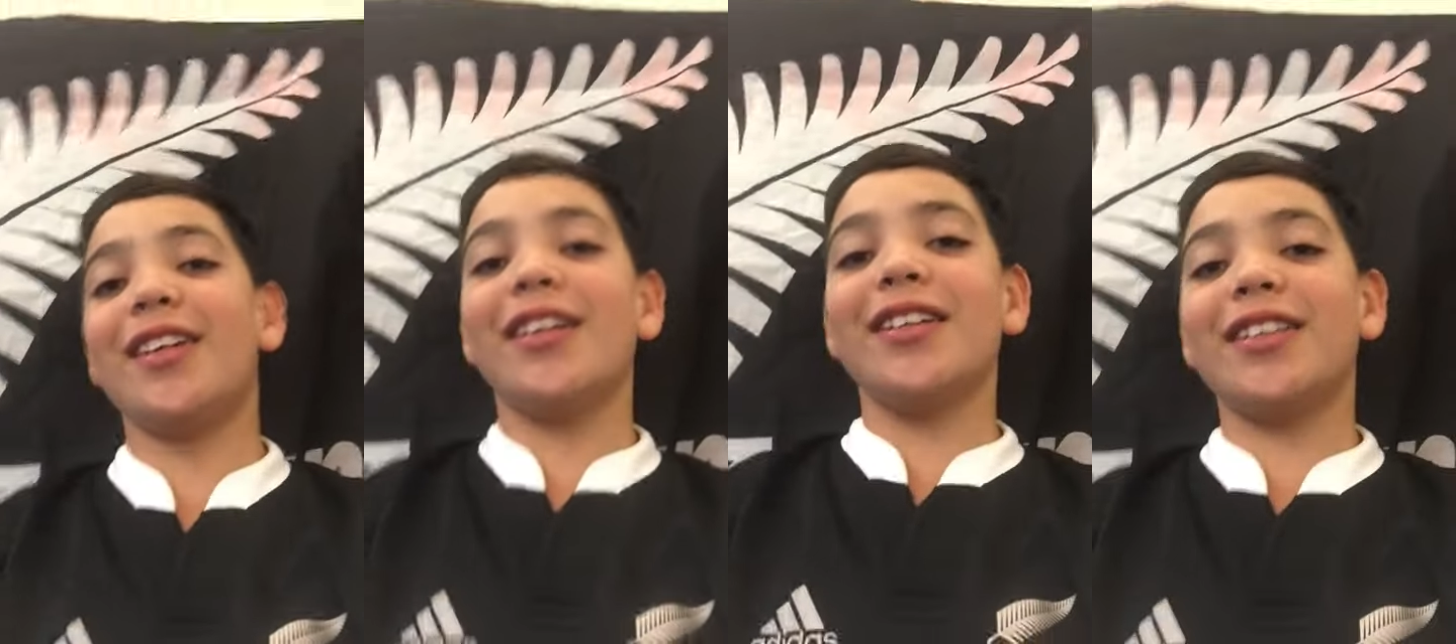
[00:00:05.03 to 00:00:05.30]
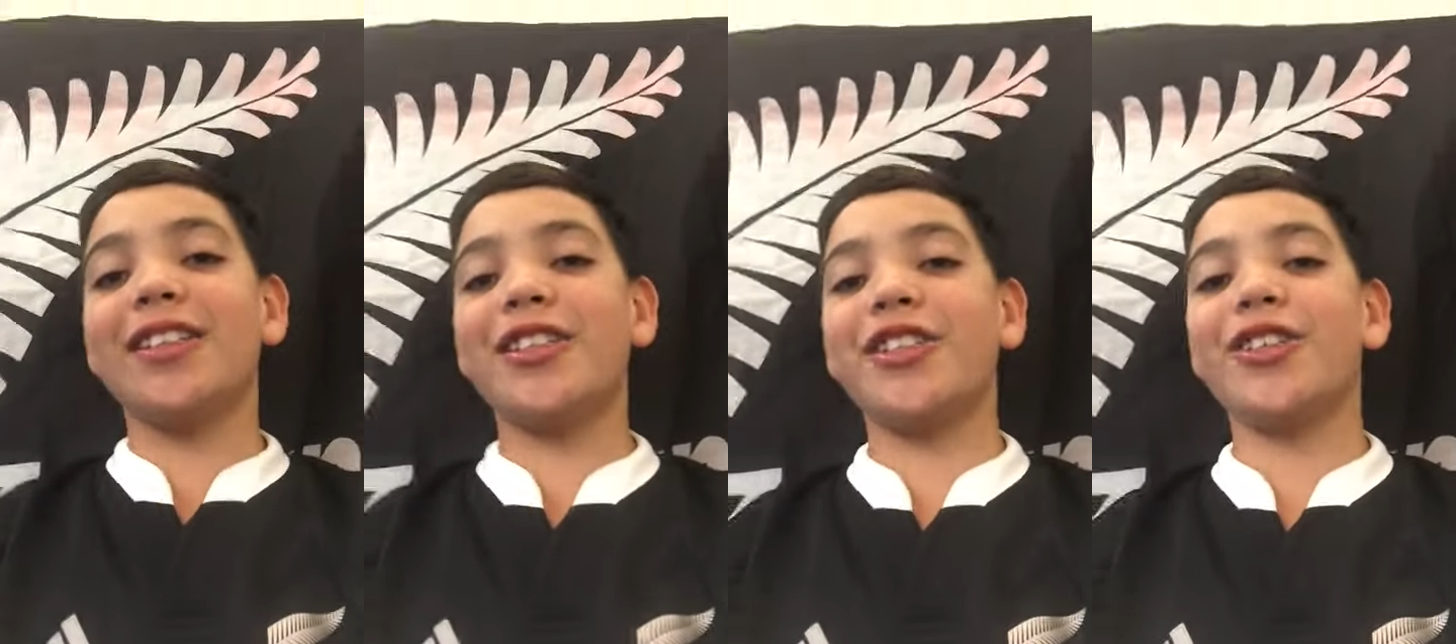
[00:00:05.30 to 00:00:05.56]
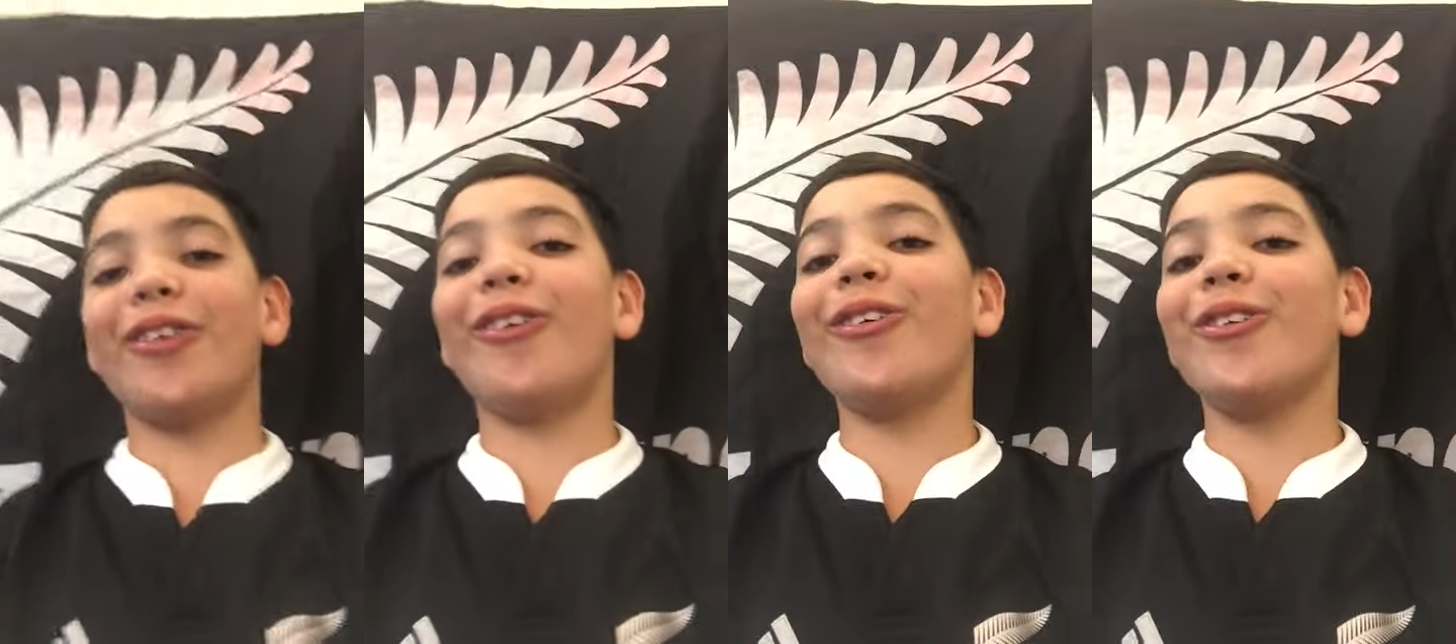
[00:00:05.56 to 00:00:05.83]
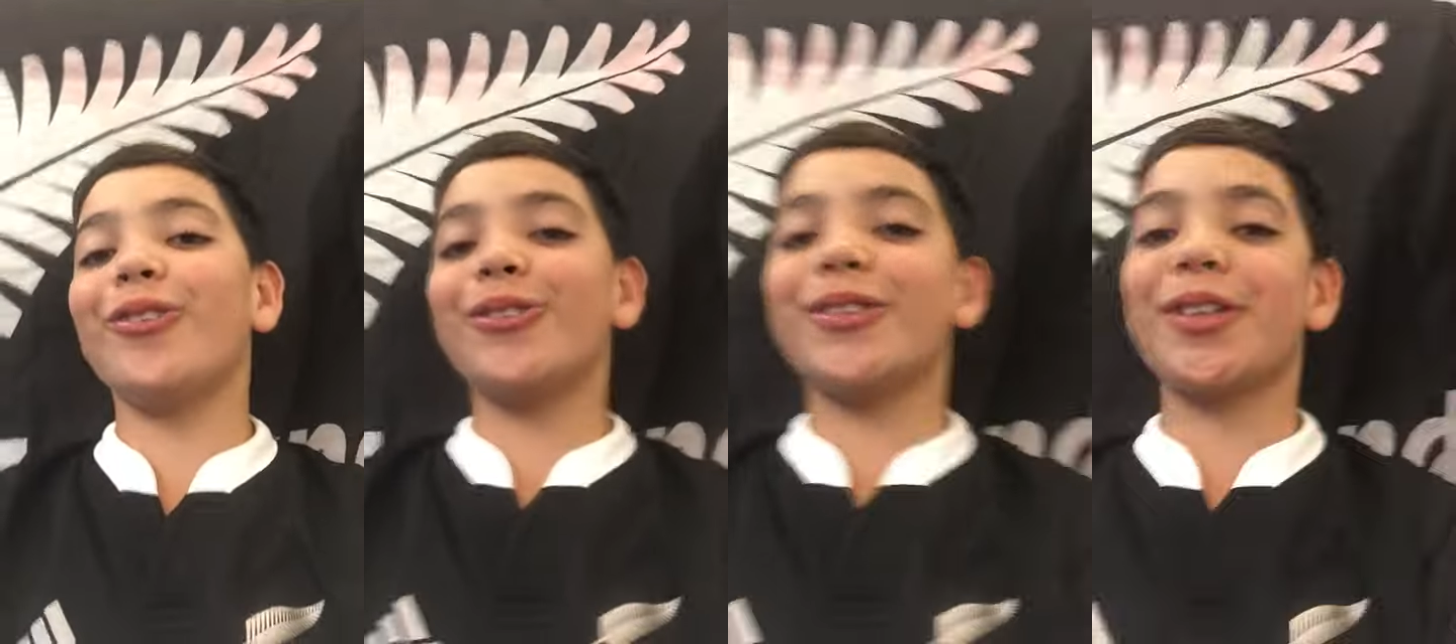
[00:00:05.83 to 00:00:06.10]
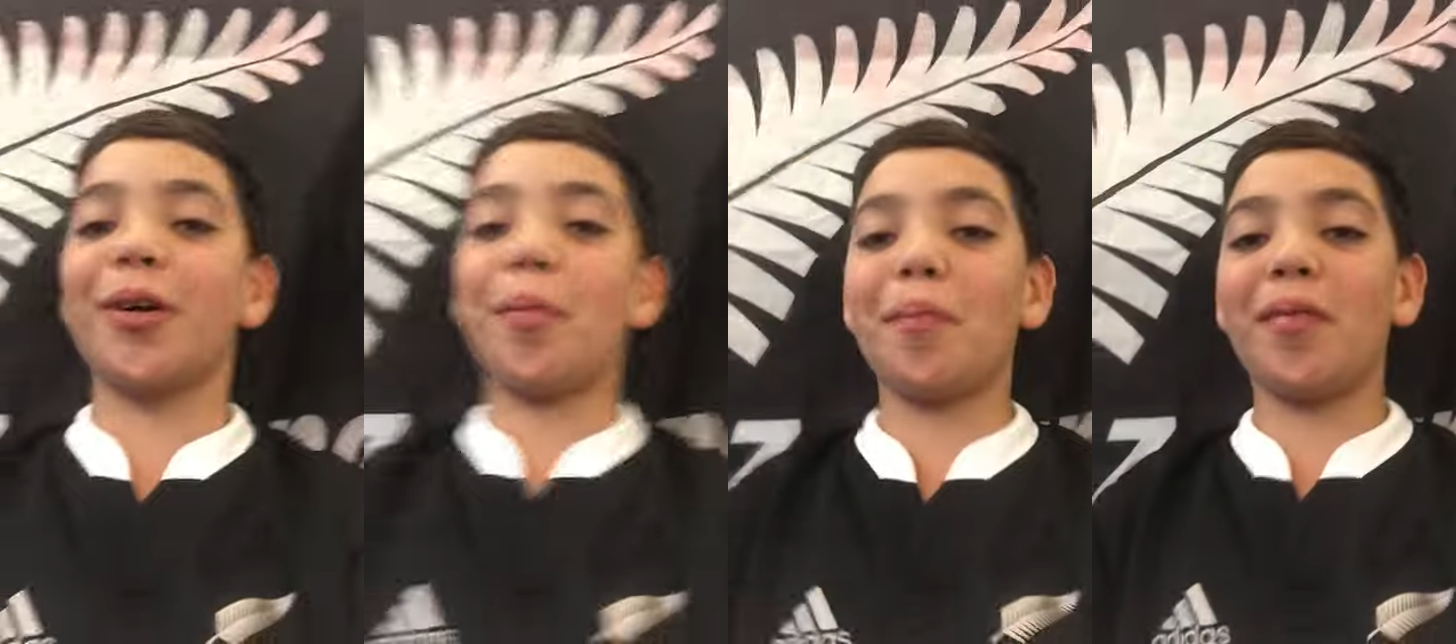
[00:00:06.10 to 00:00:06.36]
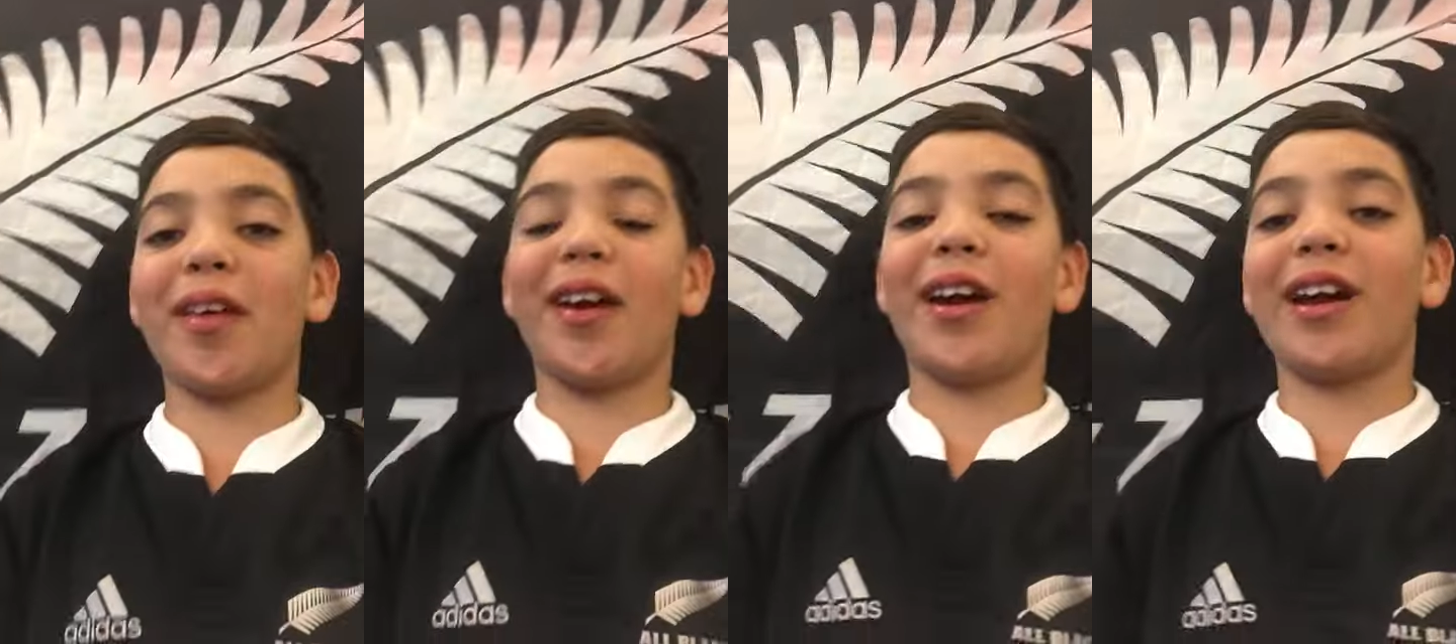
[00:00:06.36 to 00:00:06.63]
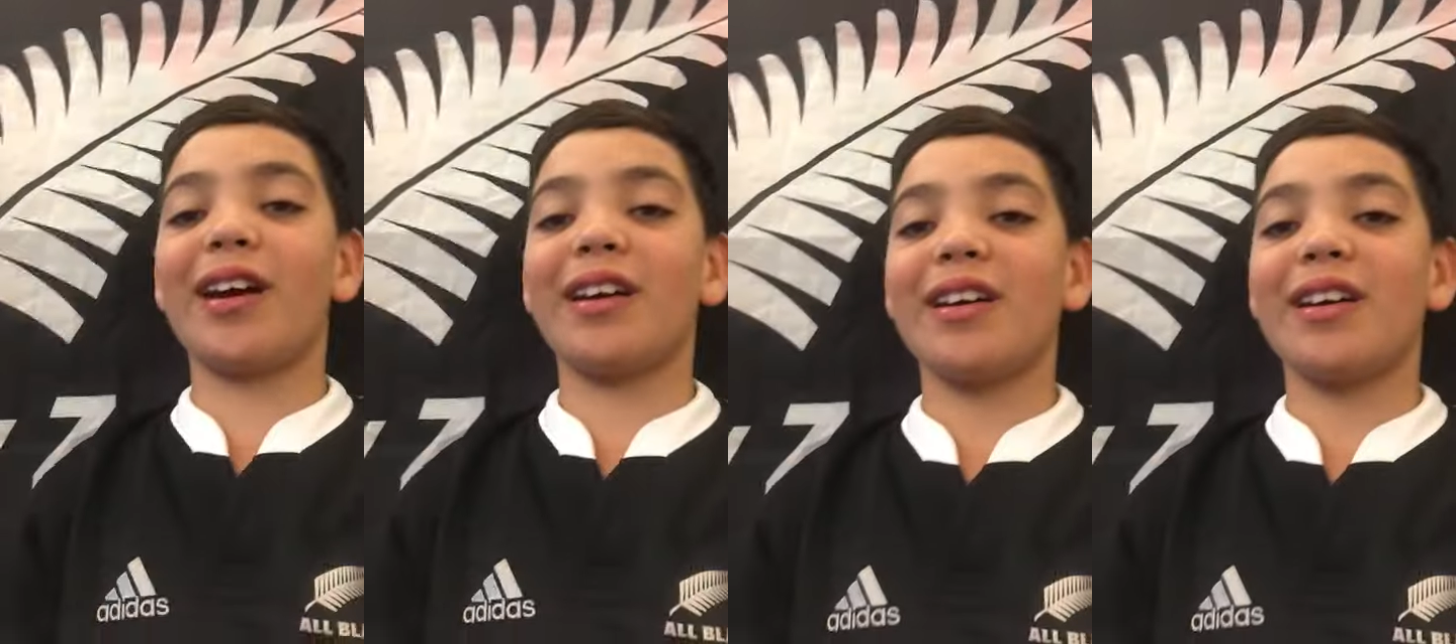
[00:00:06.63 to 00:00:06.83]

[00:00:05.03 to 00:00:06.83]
to show you something.